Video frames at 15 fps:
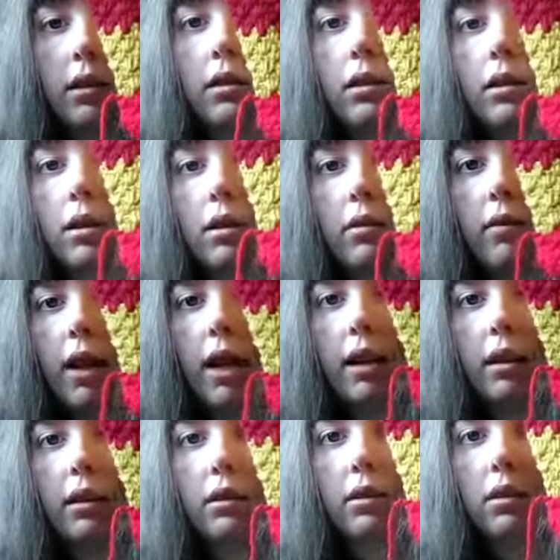It's a
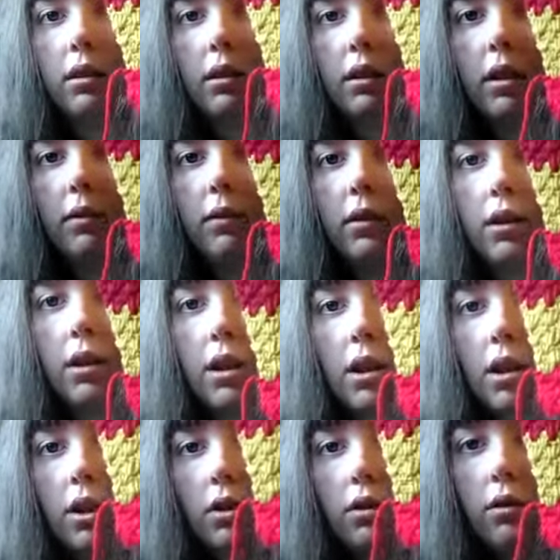raglan sleeve.
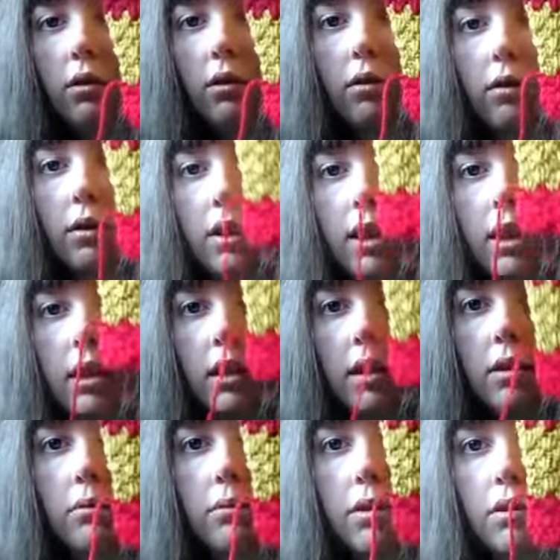So this
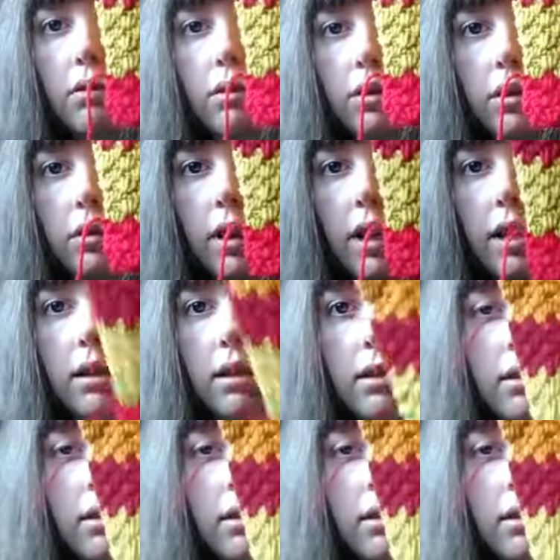is what it looks like,